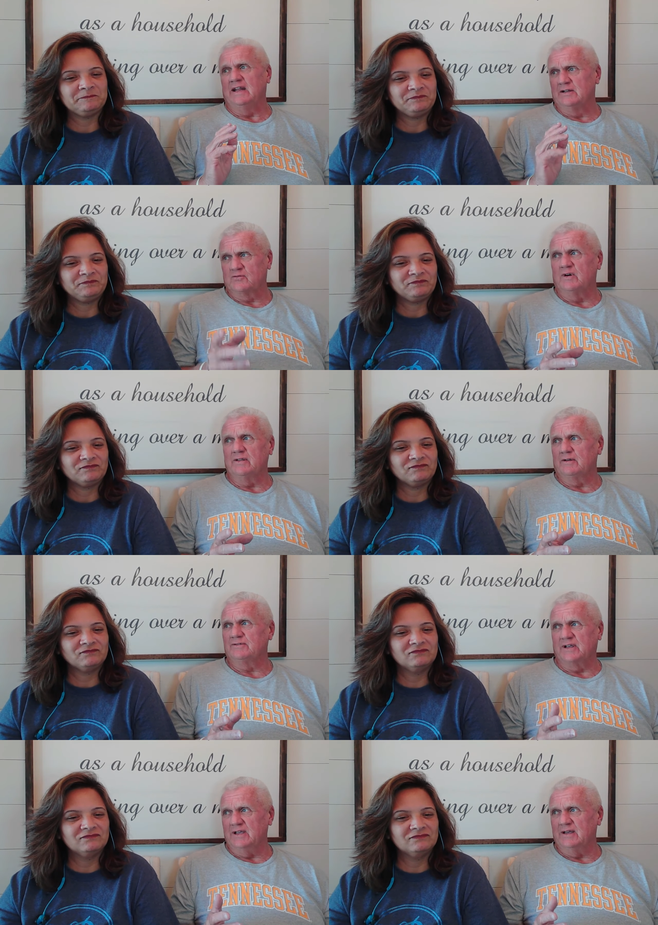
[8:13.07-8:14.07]
Speaker 1: and it's one of
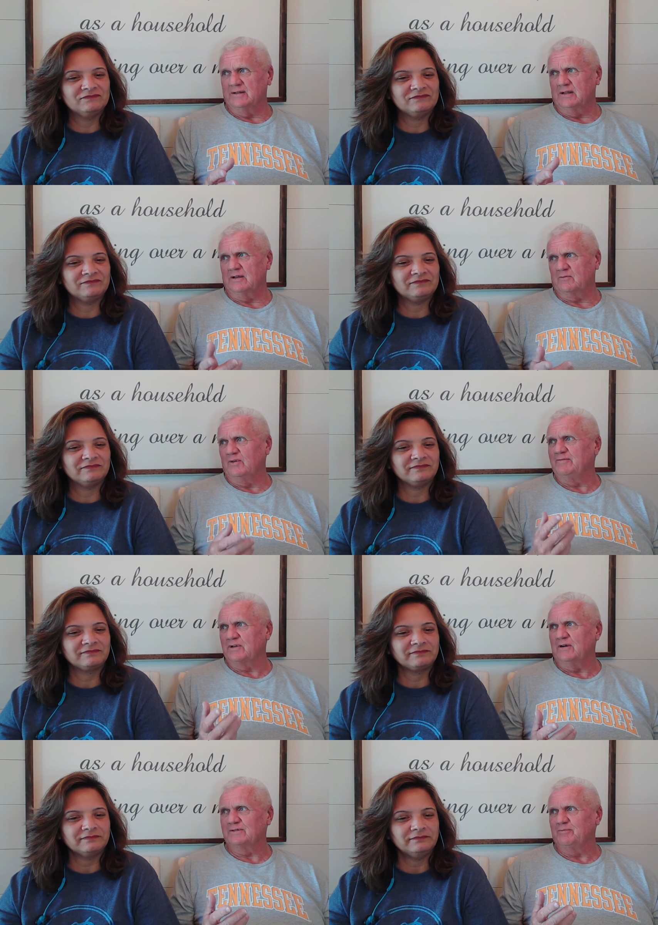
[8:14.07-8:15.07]
those again, like we've
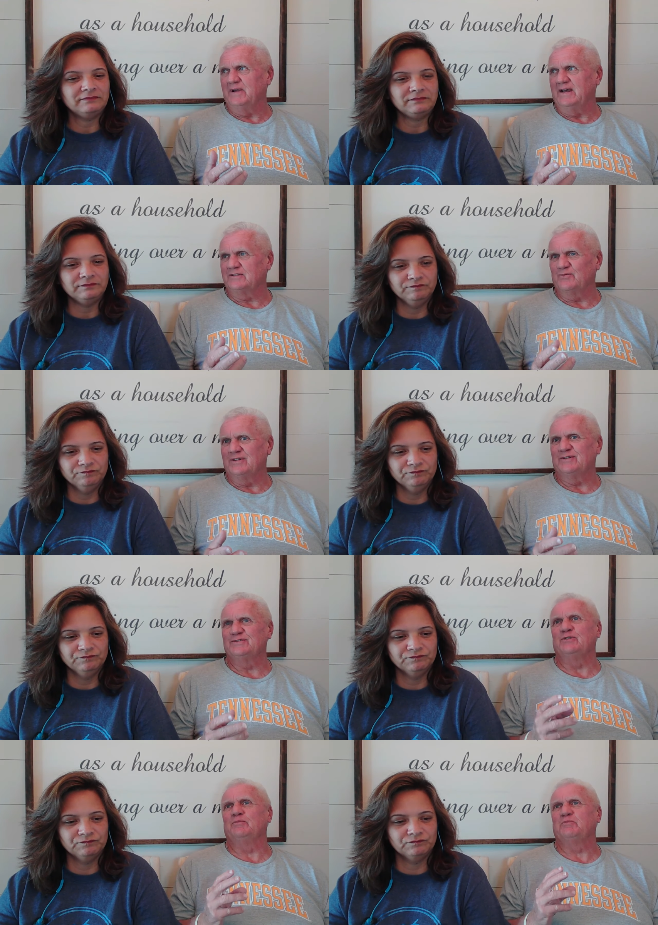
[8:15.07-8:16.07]
talked about. It's one of
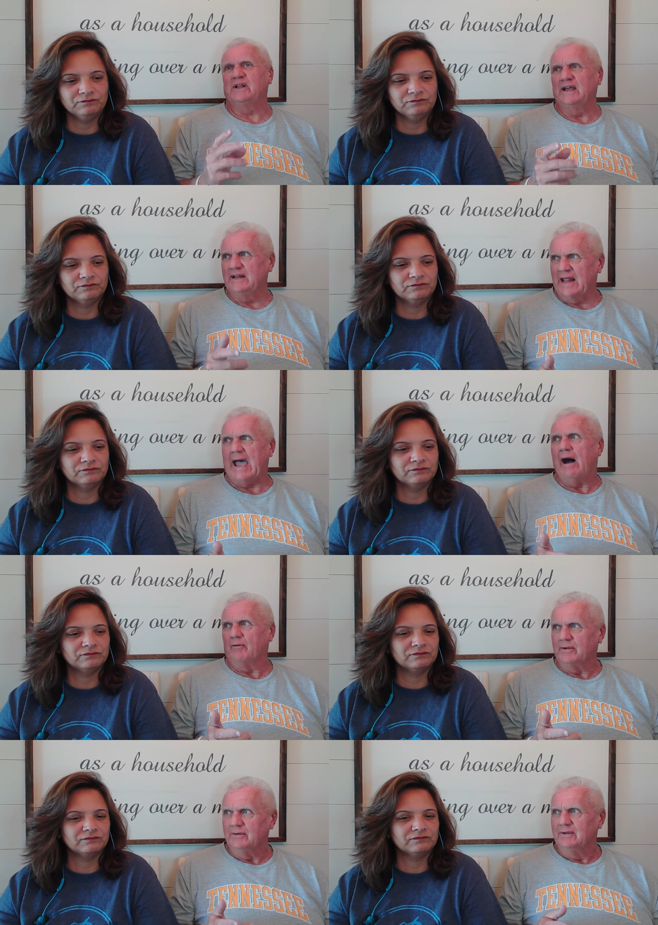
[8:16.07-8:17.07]
those you play
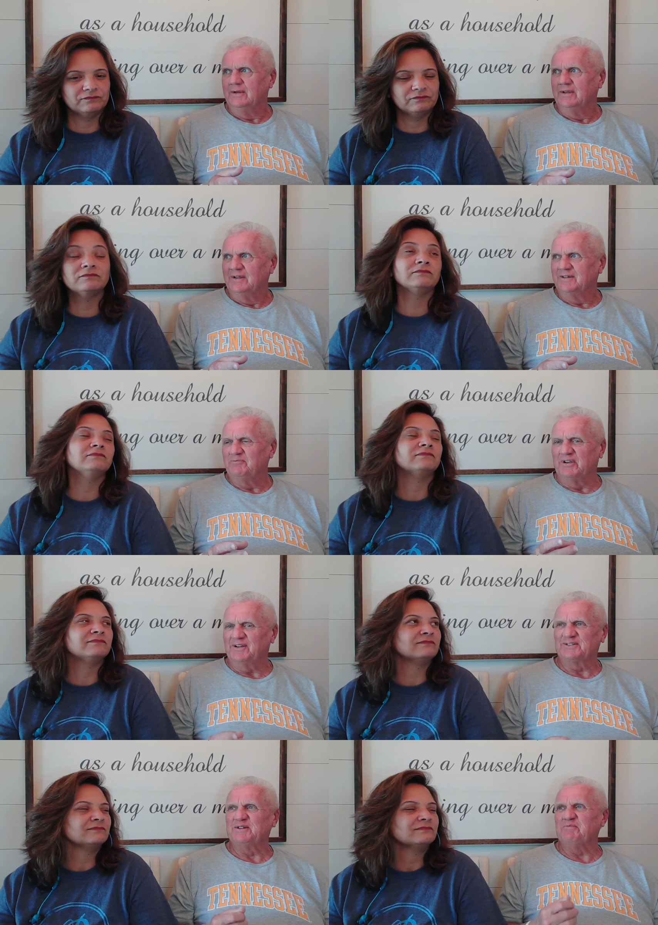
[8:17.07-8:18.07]
loud. Mm-hmm.
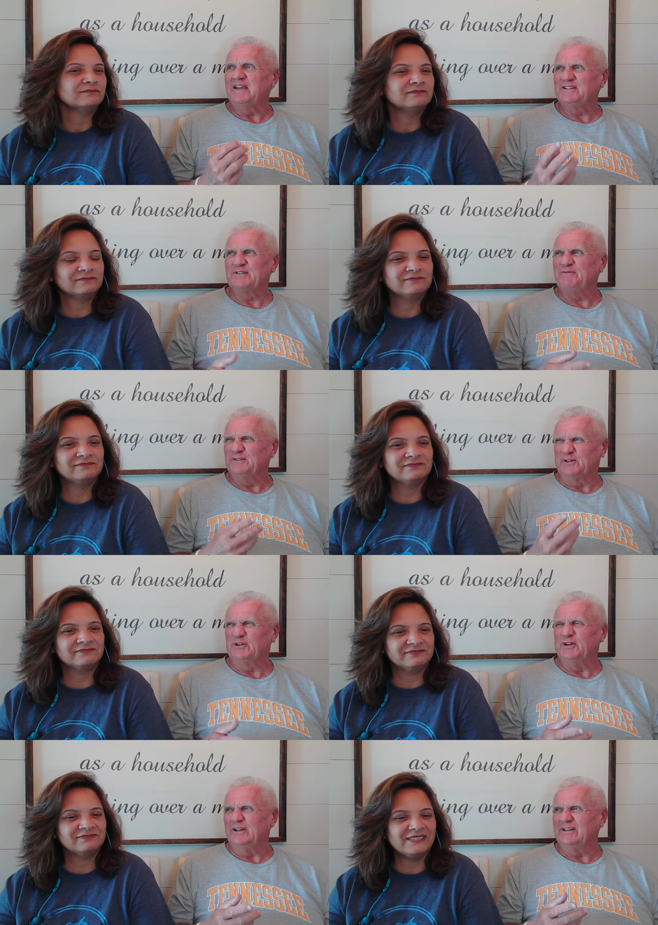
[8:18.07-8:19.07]
because it makes you feel
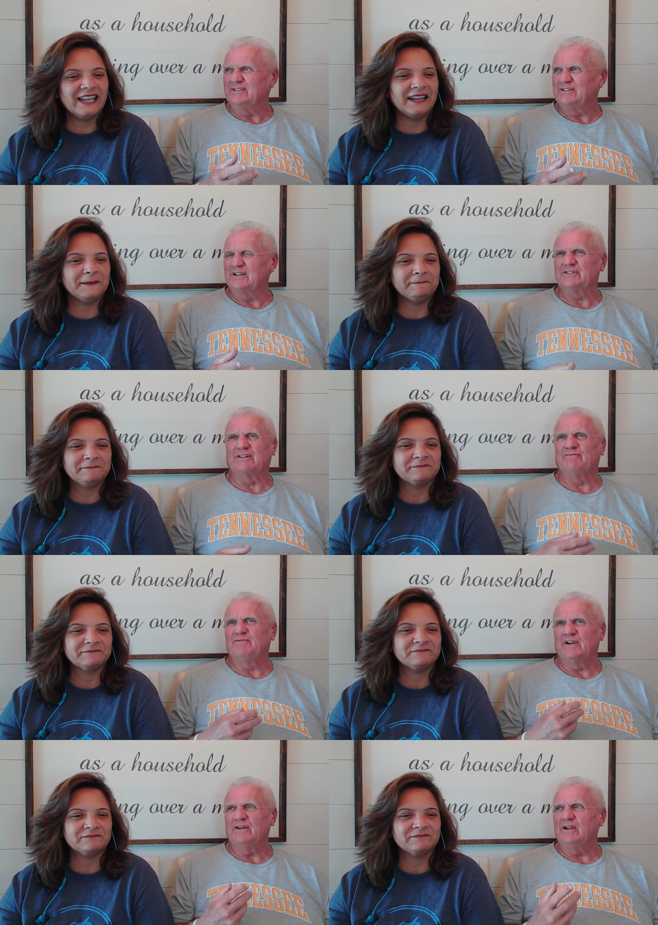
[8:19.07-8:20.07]
good. It's yeah. just a
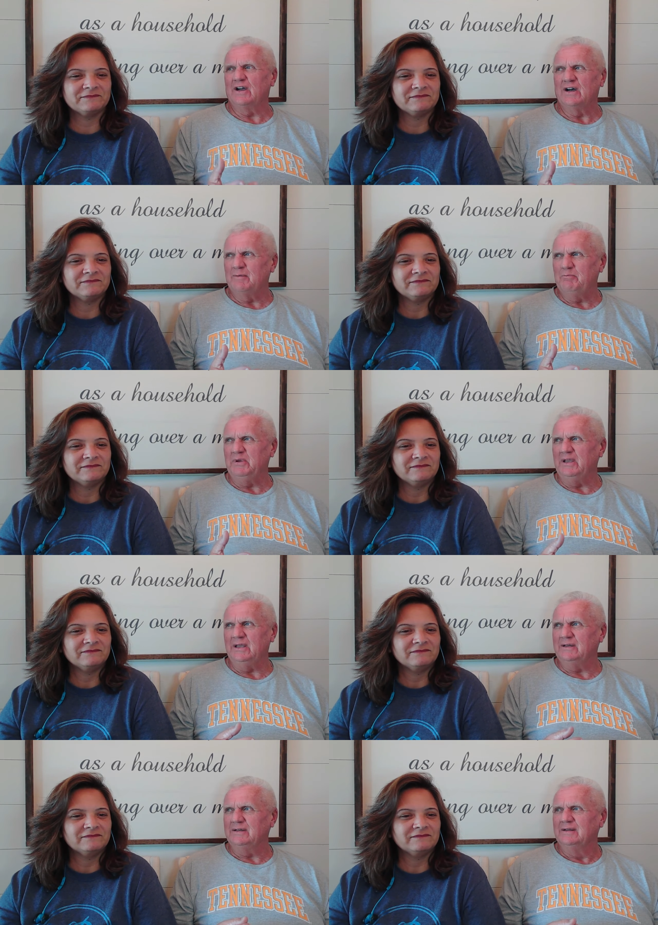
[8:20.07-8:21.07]
very
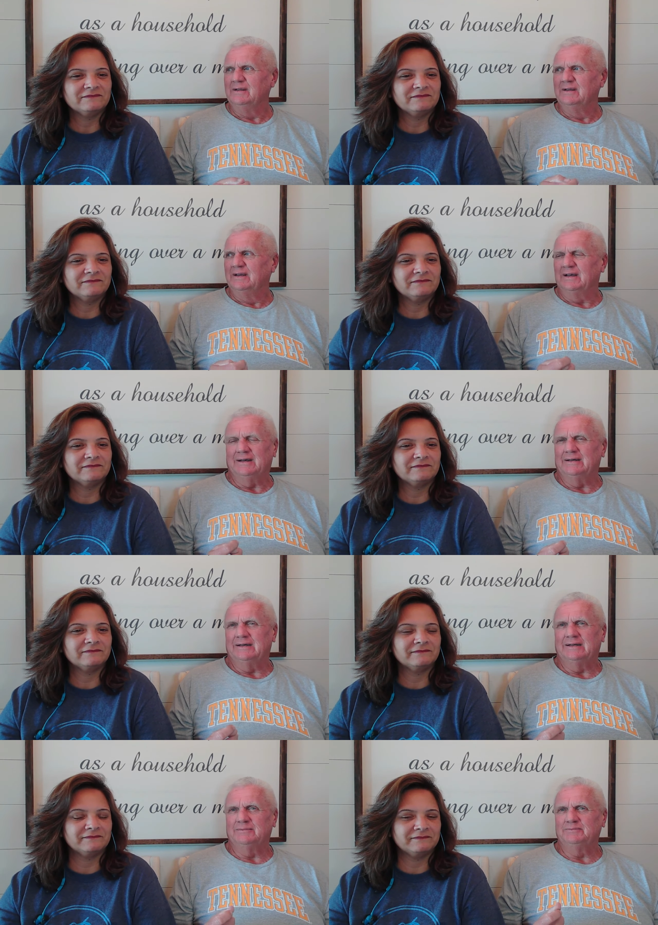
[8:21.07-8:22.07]
upbeat,
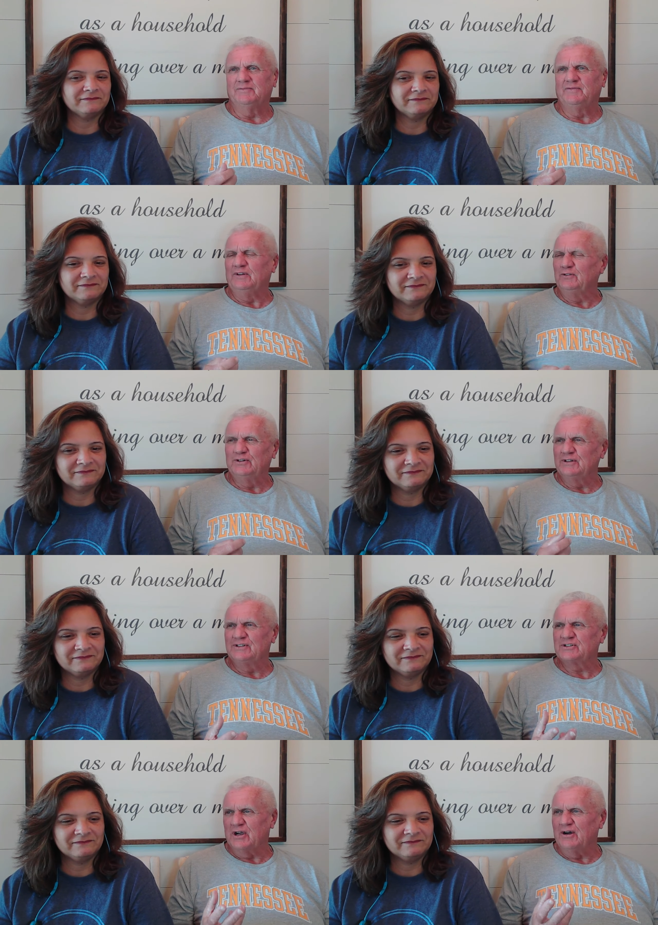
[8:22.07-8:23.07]
uh, feel
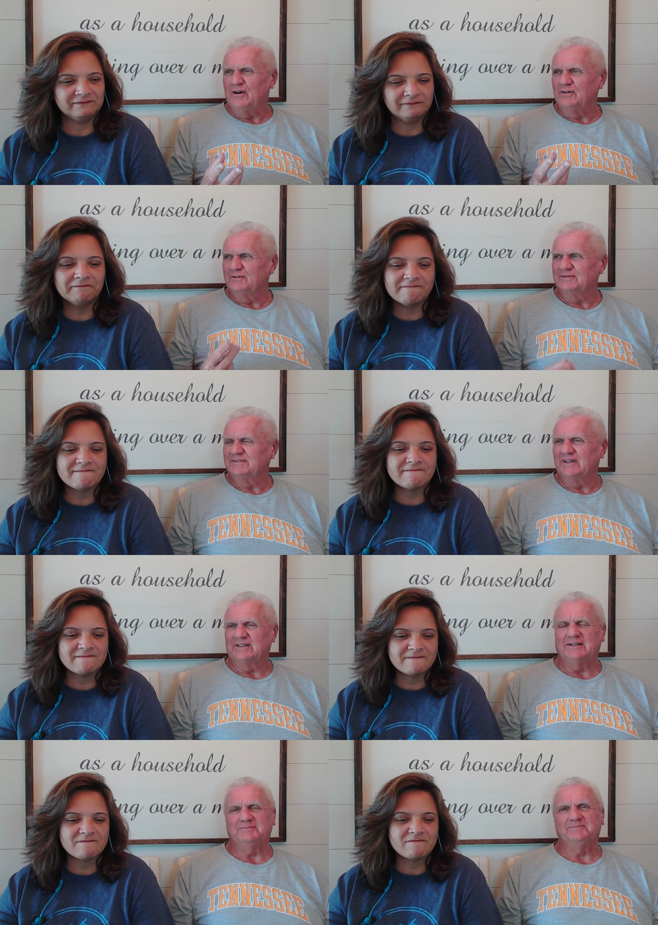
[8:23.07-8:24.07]
good song. Mm-hmm.
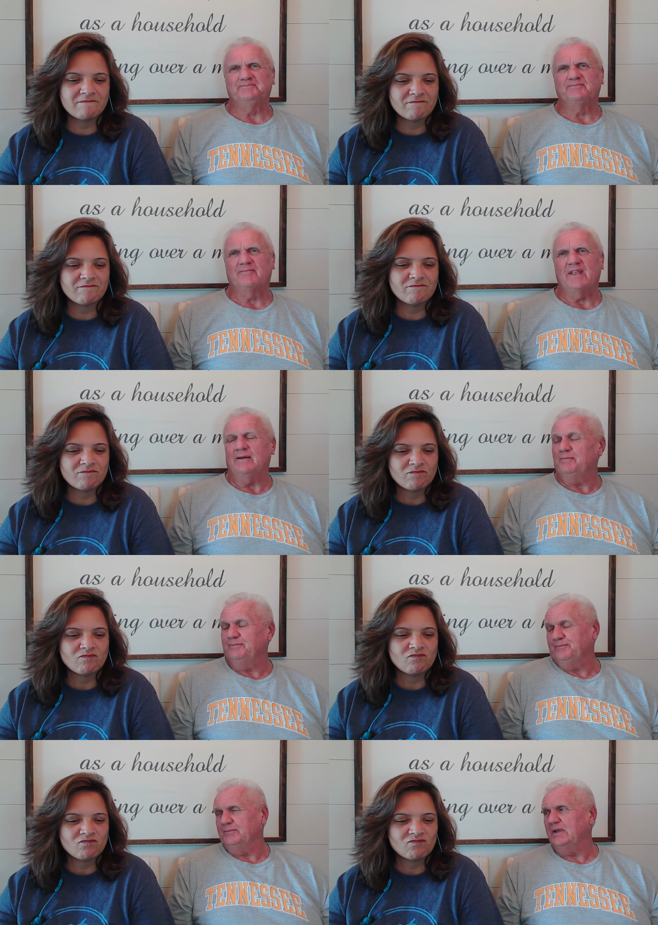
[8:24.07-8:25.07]
Uh, yeah,
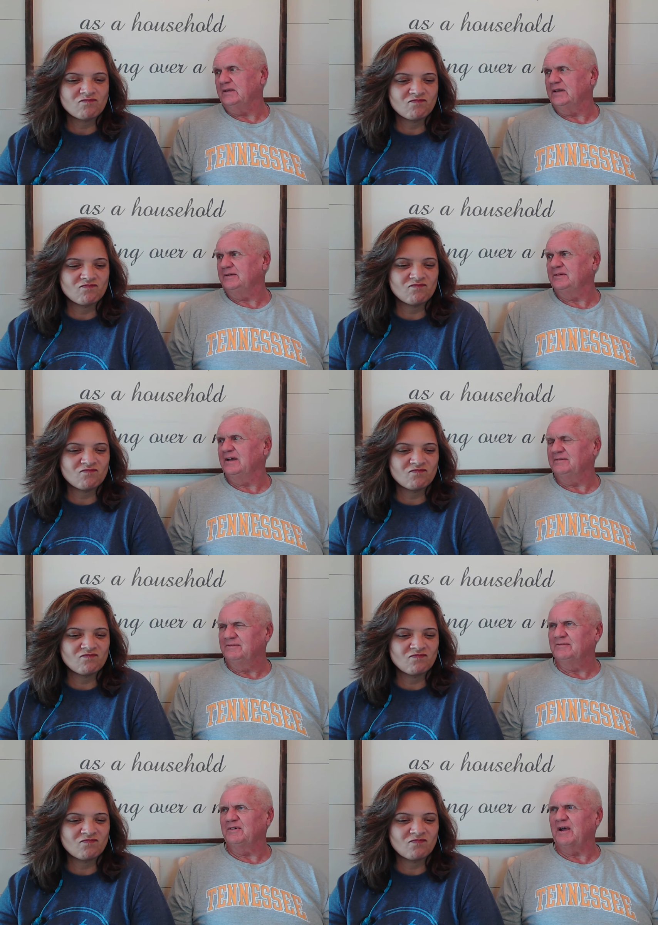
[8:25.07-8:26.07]
and I, I,
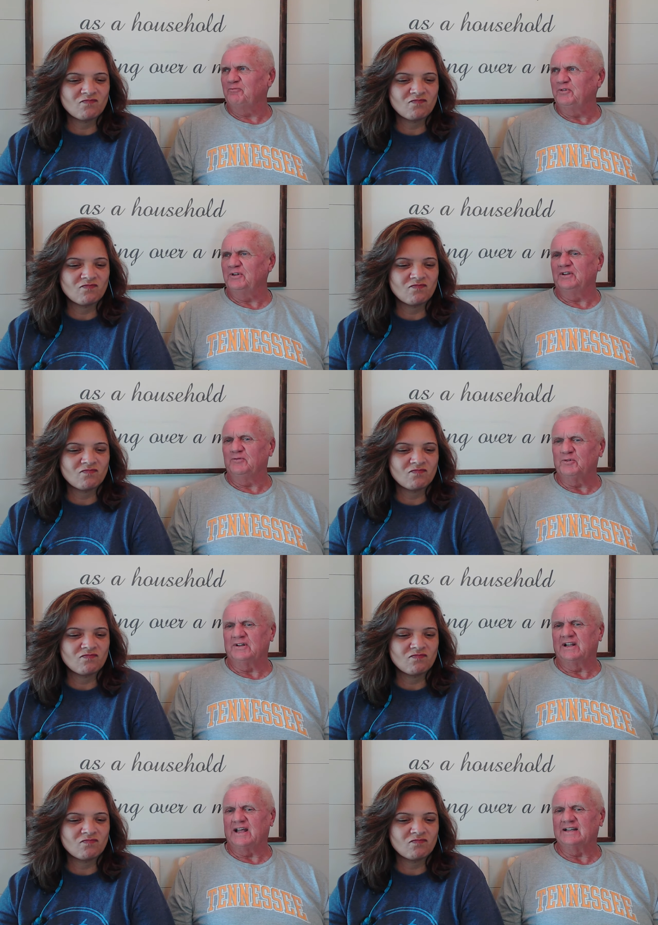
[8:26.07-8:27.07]
mm-hmm. I, really,
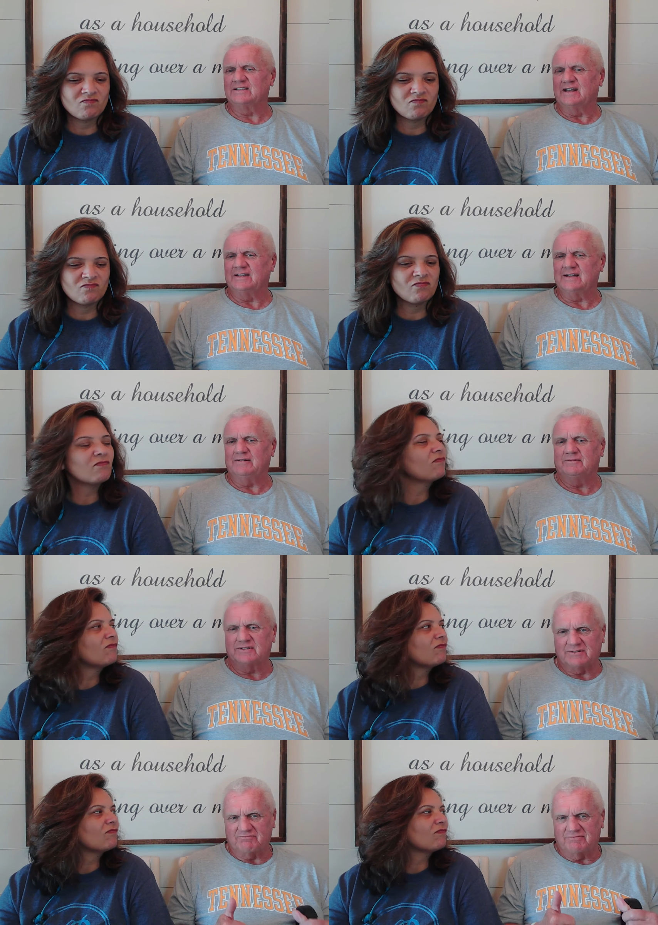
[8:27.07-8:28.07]
really like that. That
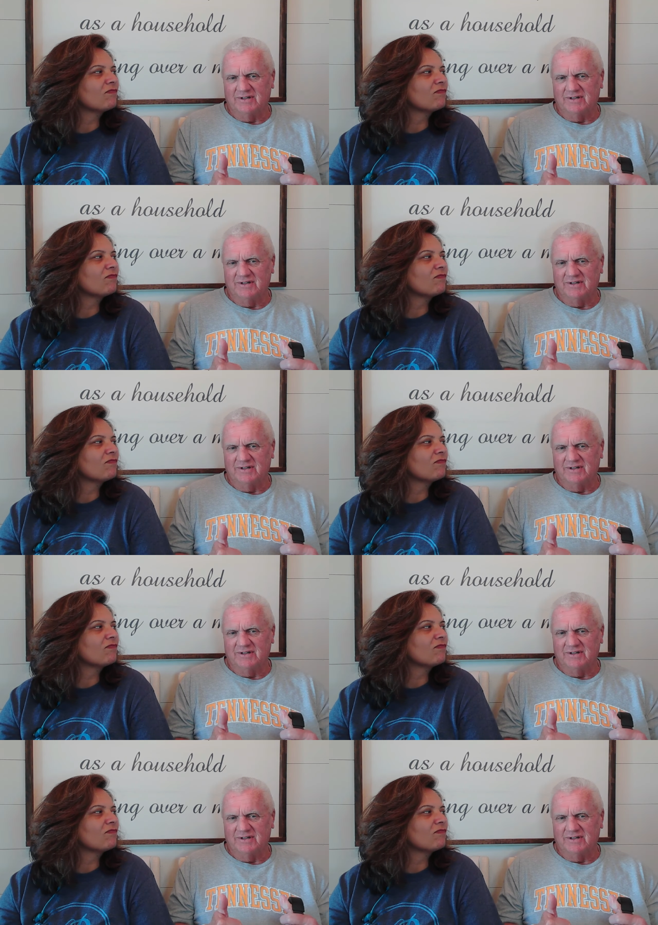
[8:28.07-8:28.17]
was